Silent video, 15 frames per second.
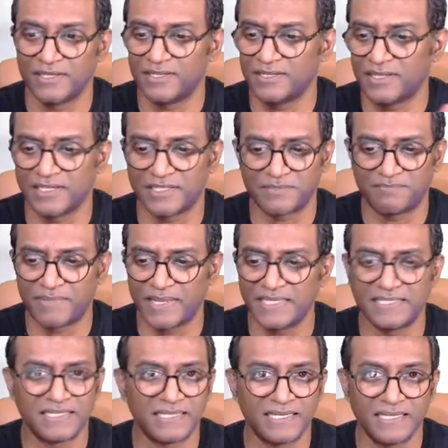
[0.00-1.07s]
That's
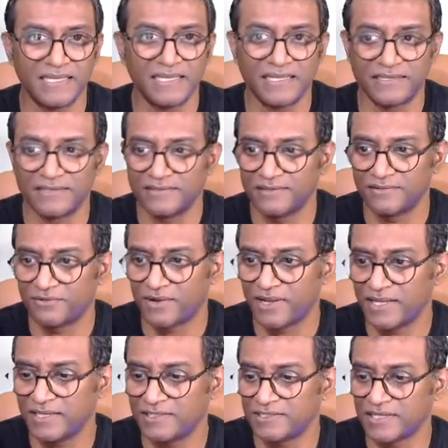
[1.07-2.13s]
basically it, right?